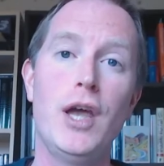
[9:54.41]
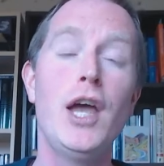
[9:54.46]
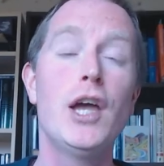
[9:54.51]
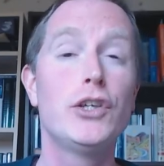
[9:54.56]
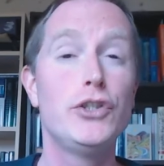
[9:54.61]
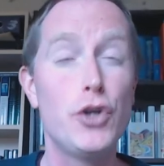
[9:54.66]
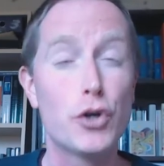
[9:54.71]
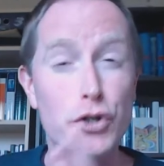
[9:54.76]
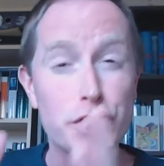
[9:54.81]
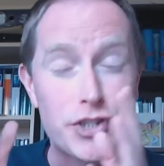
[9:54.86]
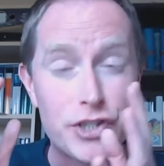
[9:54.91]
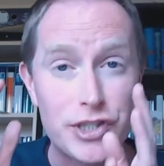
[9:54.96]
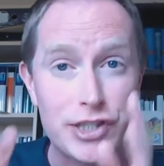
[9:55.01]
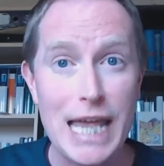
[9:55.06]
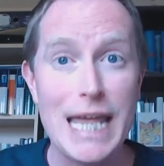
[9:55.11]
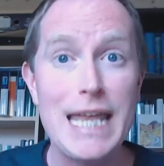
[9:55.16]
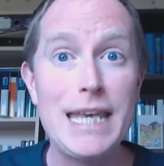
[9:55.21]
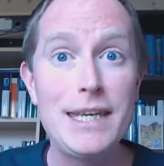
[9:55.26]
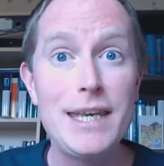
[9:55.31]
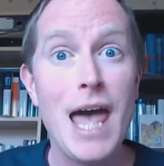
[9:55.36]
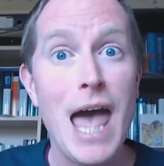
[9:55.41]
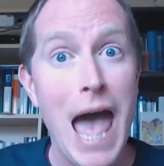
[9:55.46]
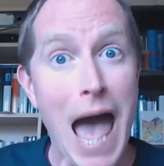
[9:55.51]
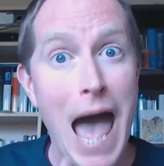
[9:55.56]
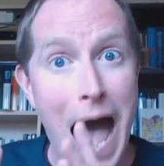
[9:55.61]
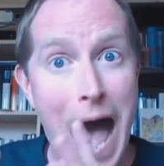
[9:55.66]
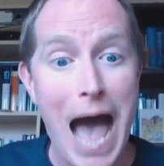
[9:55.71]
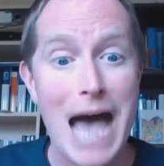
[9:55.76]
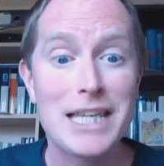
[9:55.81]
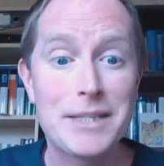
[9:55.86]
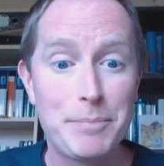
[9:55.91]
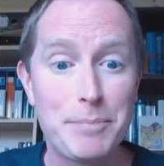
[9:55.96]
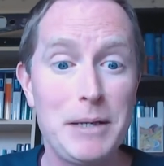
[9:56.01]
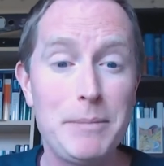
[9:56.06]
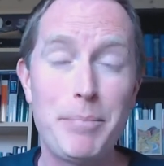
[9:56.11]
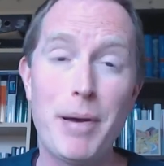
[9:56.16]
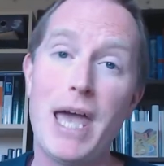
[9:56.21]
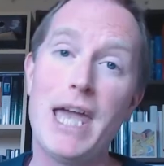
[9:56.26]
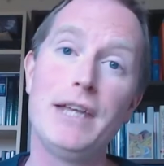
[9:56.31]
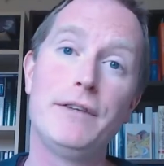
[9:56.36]
Your sin has been
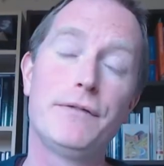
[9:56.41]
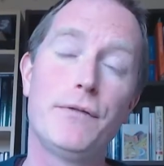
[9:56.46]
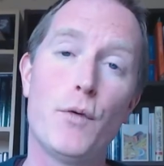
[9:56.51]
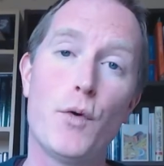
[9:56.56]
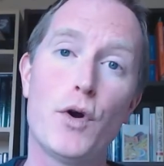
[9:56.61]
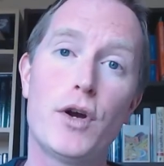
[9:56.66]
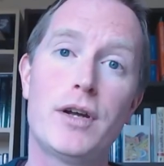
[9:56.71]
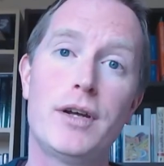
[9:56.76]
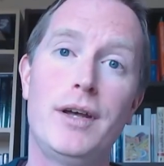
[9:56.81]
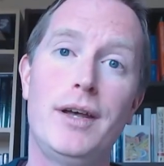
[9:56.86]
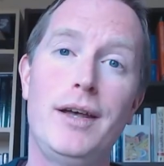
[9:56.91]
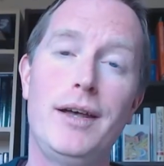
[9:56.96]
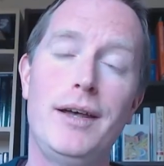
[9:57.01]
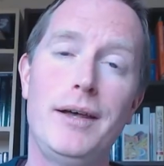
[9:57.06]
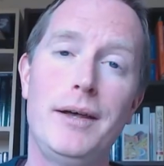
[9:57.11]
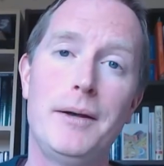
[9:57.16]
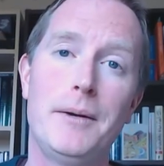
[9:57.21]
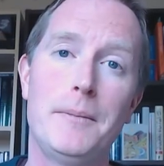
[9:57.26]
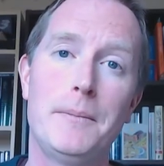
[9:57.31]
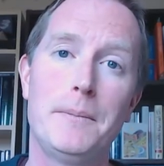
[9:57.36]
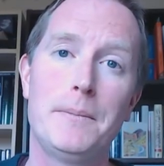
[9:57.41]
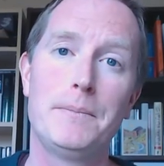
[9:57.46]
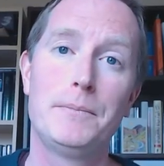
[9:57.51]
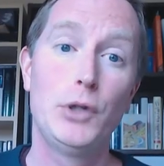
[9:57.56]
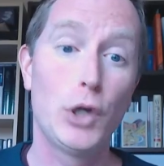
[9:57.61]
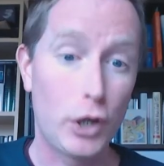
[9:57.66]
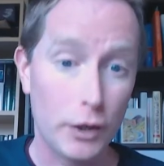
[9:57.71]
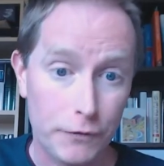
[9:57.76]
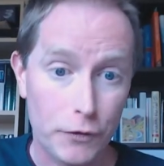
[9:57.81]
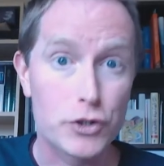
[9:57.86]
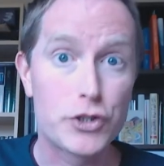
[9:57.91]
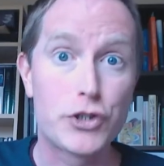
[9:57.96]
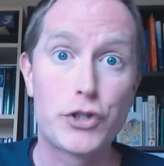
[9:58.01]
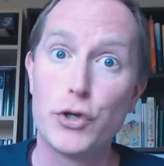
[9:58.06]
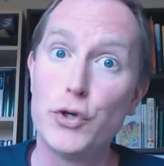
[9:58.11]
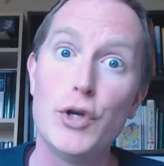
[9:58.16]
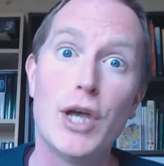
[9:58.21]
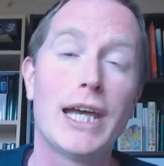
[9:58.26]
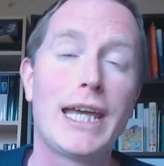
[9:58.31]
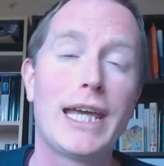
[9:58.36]
paid for. Look at verse
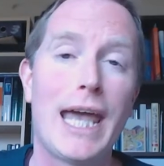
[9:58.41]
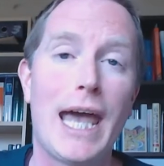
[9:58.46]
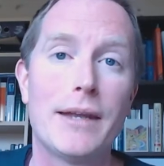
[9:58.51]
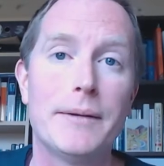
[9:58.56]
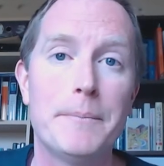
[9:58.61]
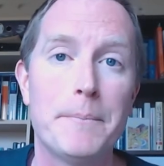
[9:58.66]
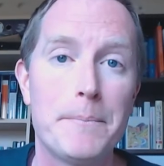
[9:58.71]
2 again.